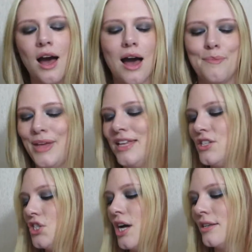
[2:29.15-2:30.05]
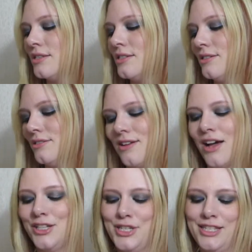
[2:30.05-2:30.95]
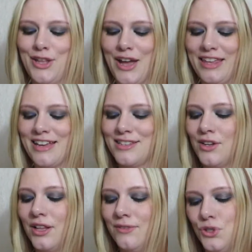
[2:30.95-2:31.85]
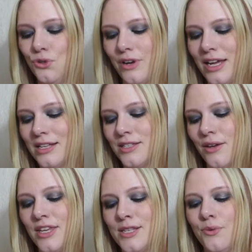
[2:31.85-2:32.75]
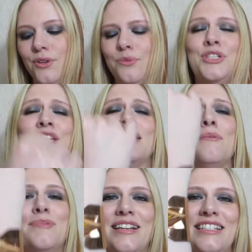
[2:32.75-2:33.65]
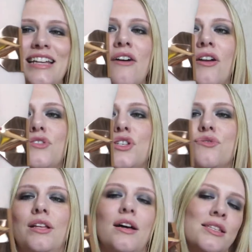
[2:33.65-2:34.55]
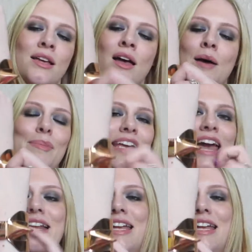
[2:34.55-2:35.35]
It's just, I just like that style of jewellery, and so this one, which is upside down, I've just realised, but again